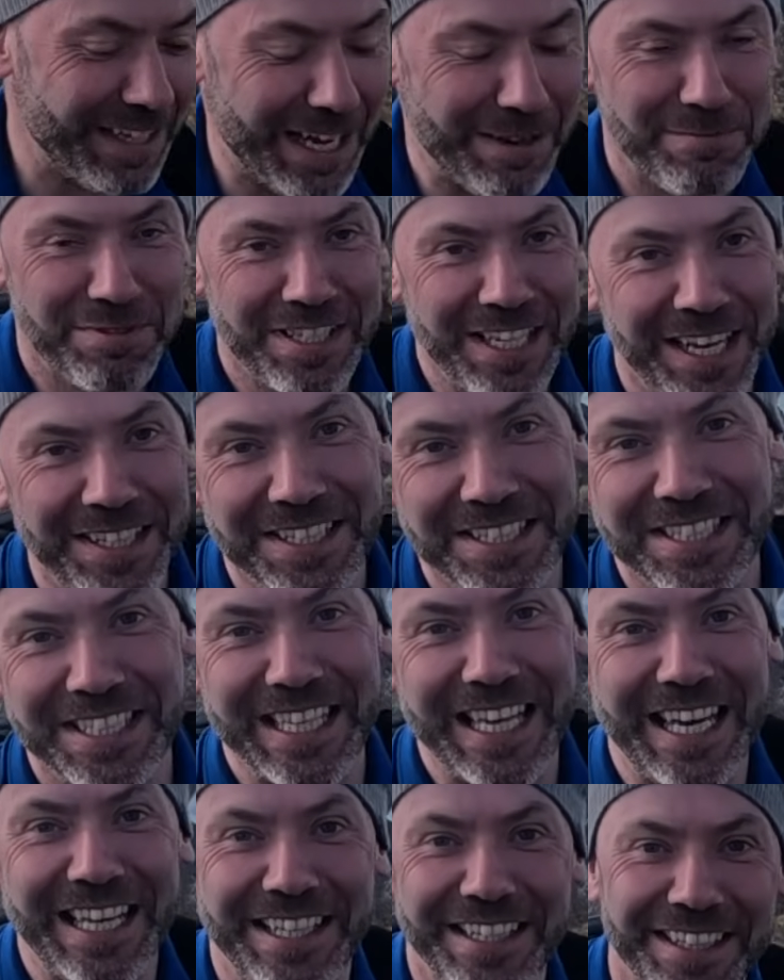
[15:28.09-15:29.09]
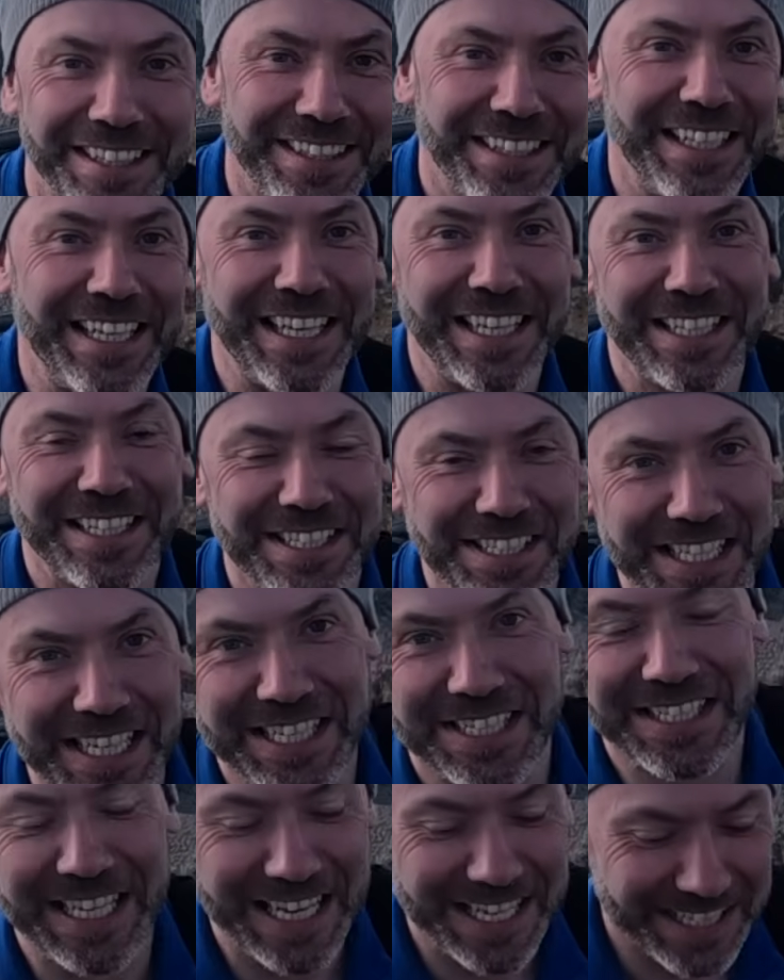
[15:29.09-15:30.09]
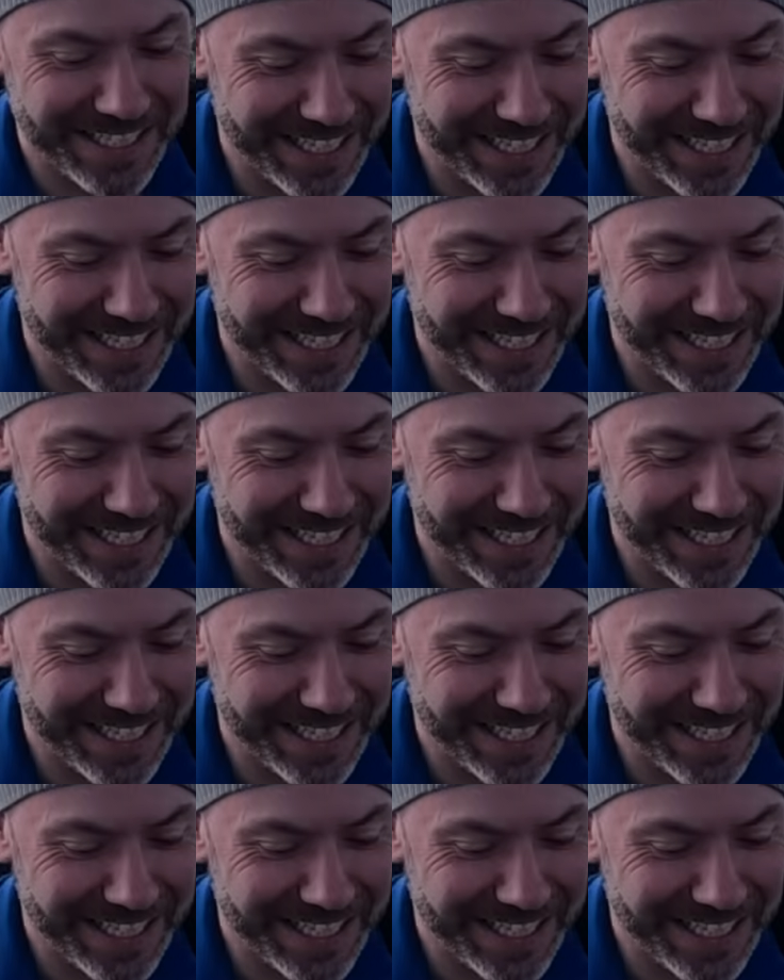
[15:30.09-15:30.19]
starting this again like 6 days